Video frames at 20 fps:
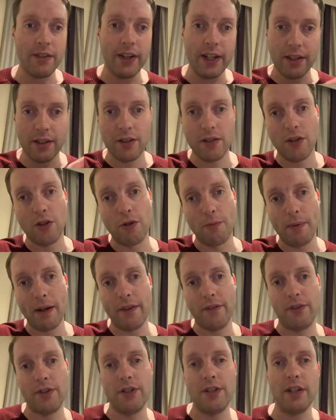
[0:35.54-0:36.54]
had cooked
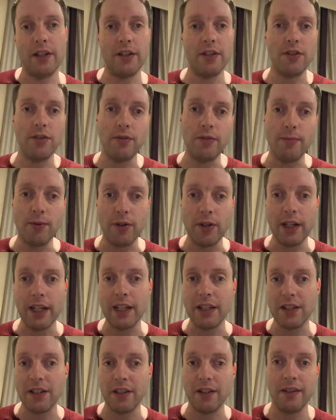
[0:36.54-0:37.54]
breakfast the other two
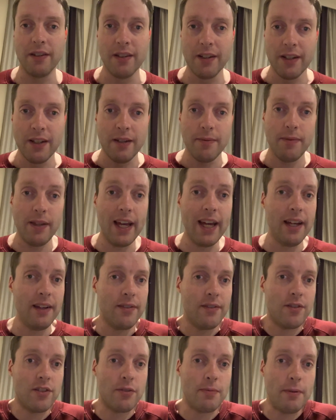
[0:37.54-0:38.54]
mornings, and yeah,
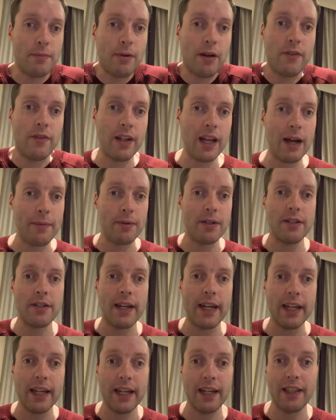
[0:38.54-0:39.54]
just been perfectly happy
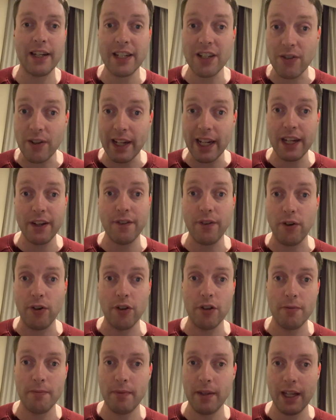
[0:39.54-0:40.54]
staying here. That's not an ad for
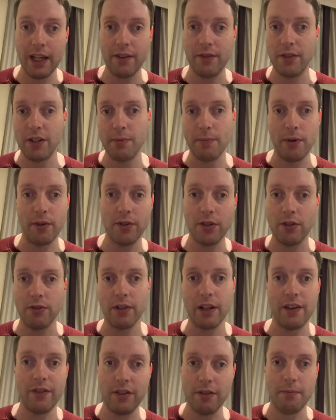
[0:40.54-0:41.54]
them. They haven't sponsored or
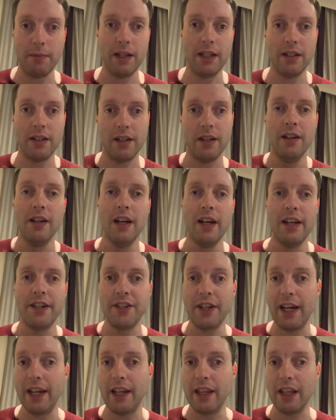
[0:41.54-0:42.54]
gifted me to
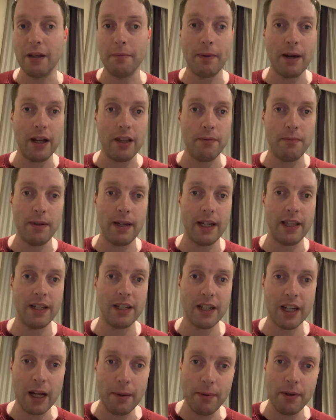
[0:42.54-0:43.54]
say anything about them here. There's a
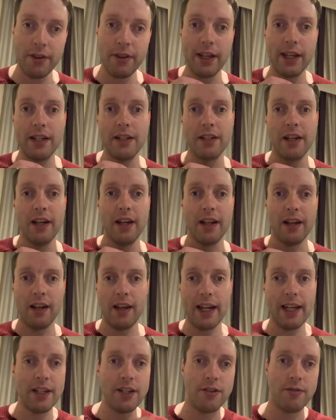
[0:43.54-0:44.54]
couple of things
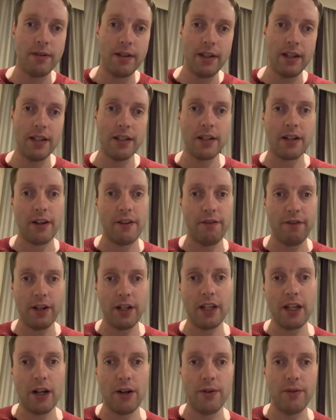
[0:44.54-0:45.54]
later in this kind of
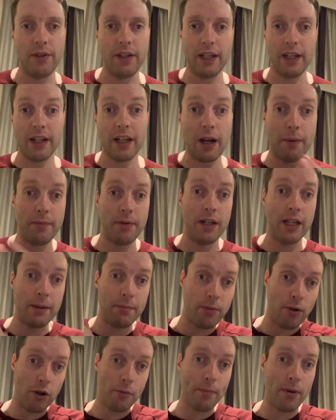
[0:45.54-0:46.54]
video and the accompanying
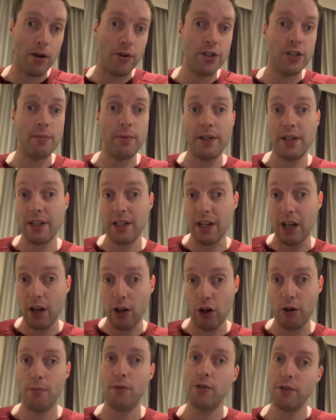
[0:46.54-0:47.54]
blog post in which there's a
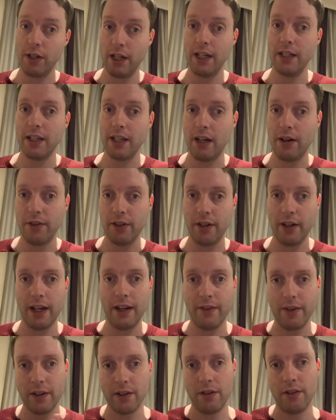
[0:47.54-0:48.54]
lot more detail than I
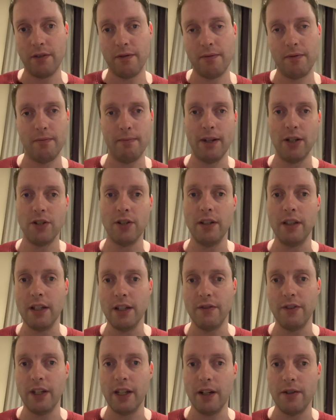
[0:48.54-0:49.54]
ever mentioned in these
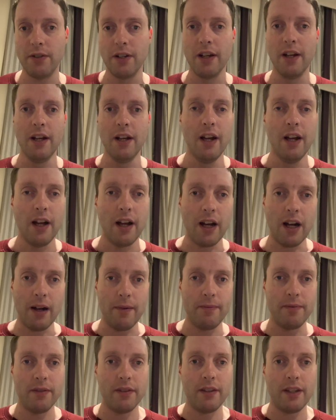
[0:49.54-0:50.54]
videos
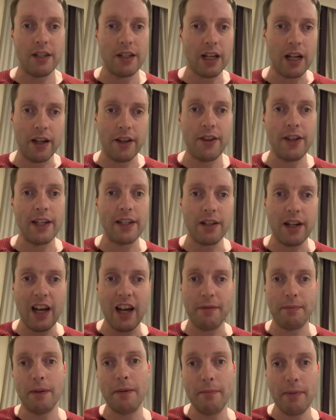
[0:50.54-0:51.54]
um, there's a couple of things that
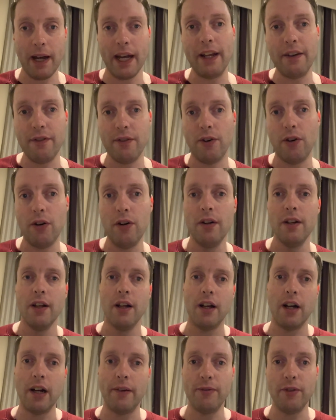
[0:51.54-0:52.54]
have been paid for,
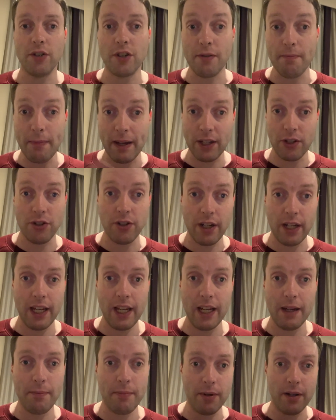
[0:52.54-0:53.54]
um, not to mention
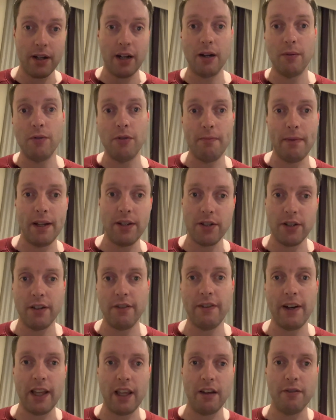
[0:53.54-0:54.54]
here, but I will mention the
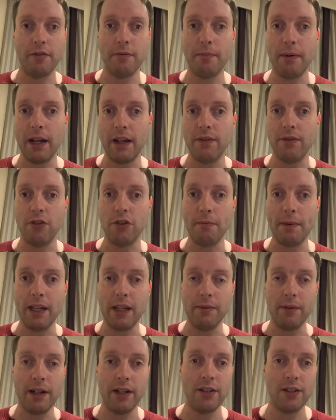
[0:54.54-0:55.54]
fact that I've been paid for them
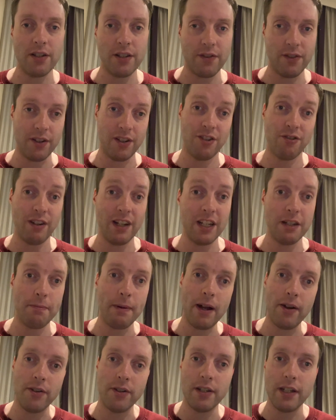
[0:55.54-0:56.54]
anyway, just for
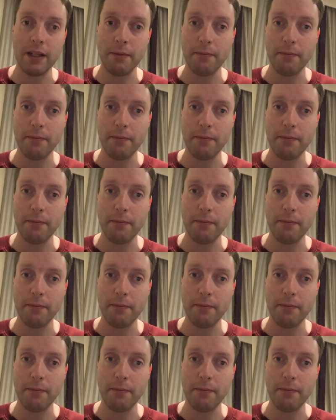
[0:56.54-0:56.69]
transparency.